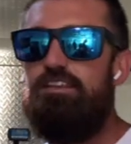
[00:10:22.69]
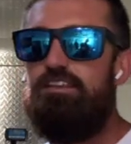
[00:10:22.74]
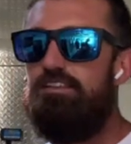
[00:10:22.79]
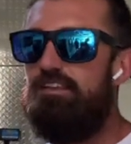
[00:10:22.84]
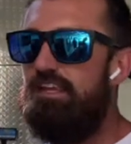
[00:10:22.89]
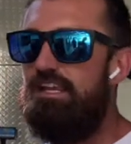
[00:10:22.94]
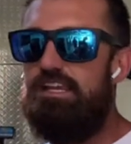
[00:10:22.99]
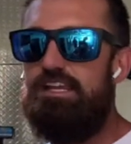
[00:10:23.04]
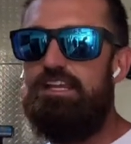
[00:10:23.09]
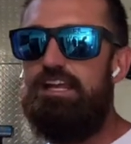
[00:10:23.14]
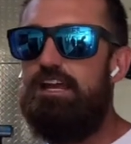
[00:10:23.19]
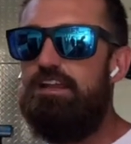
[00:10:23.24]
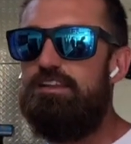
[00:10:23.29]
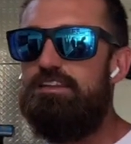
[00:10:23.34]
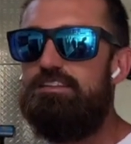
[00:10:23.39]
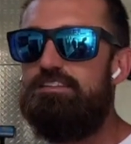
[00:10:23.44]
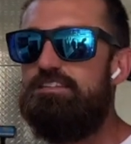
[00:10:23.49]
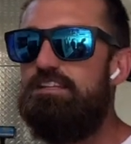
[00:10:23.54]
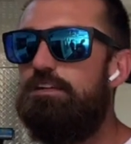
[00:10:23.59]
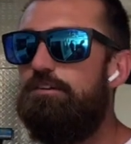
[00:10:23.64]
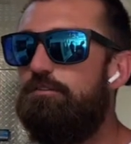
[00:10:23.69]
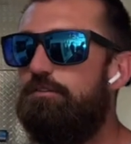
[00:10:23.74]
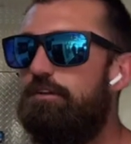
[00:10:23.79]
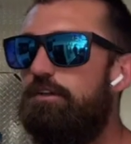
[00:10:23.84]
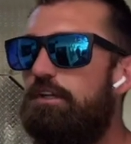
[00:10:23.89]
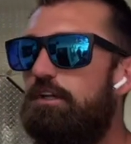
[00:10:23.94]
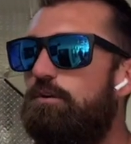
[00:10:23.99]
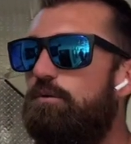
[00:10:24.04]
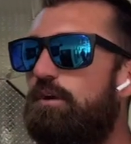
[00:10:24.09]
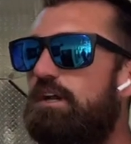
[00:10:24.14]
the heat out of this thing
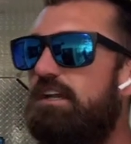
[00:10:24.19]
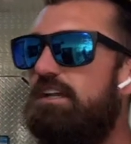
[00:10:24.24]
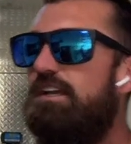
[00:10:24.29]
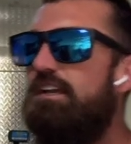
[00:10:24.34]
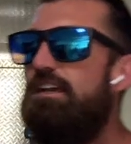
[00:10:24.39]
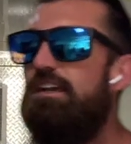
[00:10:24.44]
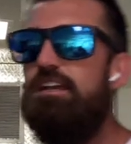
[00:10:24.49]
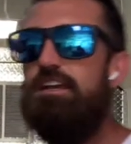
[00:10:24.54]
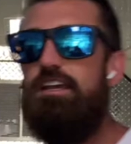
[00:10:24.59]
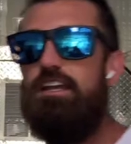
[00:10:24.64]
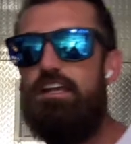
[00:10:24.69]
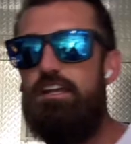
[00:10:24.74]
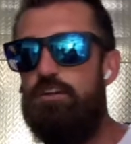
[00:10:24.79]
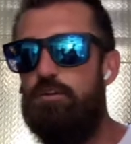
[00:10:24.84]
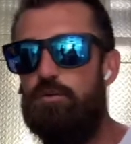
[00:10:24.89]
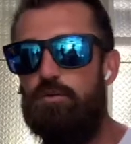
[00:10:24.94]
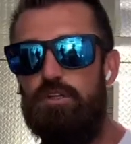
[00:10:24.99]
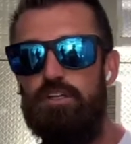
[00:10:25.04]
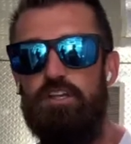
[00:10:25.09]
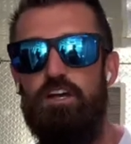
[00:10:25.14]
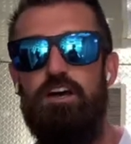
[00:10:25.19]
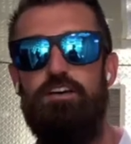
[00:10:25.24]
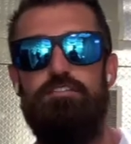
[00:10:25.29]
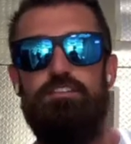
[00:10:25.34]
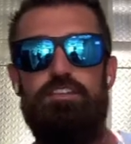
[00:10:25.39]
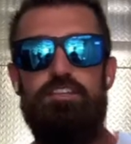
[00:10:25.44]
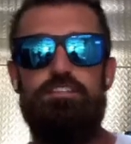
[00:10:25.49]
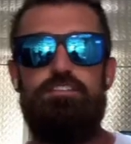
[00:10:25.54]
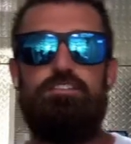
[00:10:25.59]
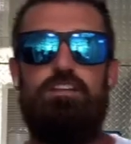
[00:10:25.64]
really quick and cool it off
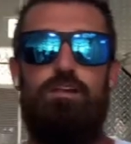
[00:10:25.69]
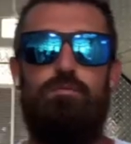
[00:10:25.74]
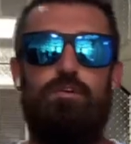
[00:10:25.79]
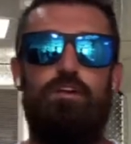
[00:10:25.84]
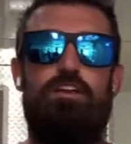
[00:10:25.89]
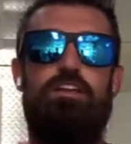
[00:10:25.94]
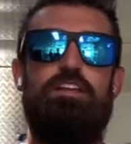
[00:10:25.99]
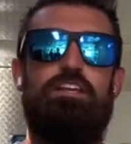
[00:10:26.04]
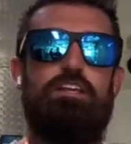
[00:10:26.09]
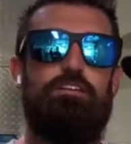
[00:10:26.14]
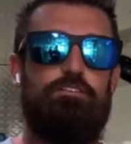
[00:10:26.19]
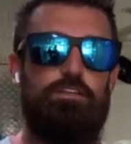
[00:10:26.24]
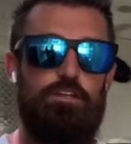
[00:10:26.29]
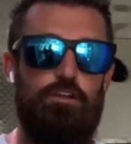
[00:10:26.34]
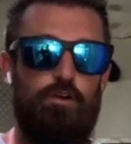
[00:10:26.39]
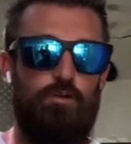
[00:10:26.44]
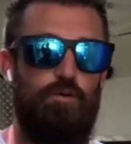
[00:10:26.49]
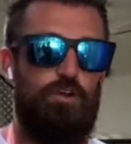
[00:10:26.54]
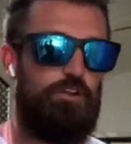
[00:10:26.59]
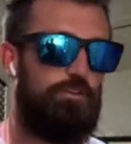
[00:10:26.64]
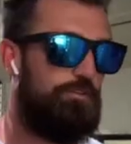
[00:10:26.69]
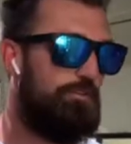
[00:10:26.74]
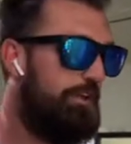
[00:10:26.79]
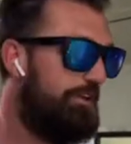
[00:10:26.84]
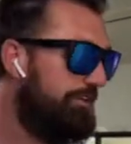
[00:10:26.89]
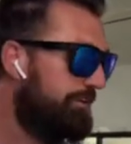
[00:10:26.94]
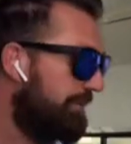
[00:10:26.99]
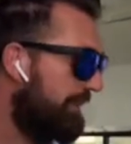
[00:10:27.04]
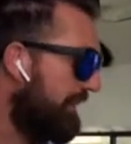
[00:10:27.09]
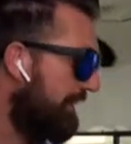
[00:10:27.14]
in the summer if you don't want to run
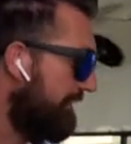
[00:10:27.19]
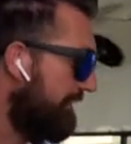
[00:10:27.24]
your air